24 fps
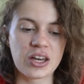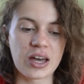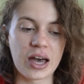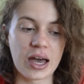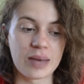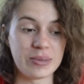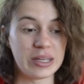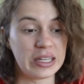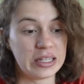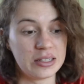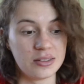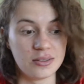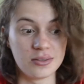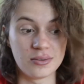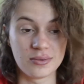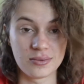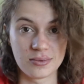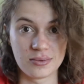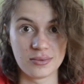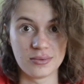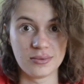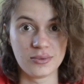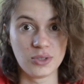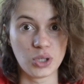I mean,
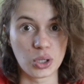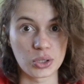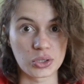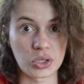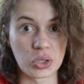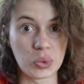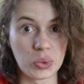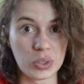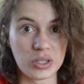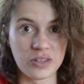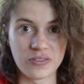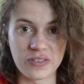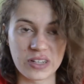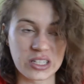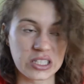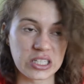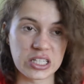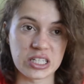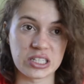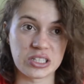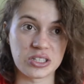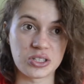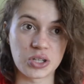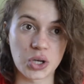not only
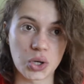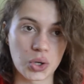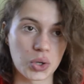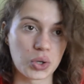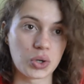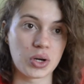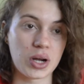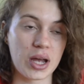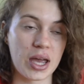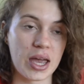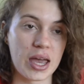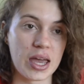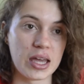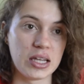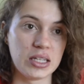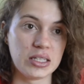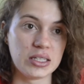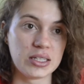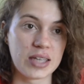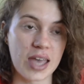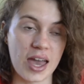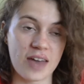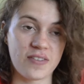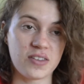visit her
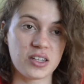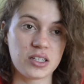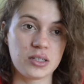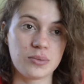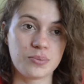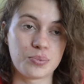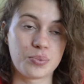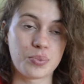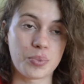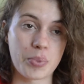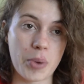and Kevin,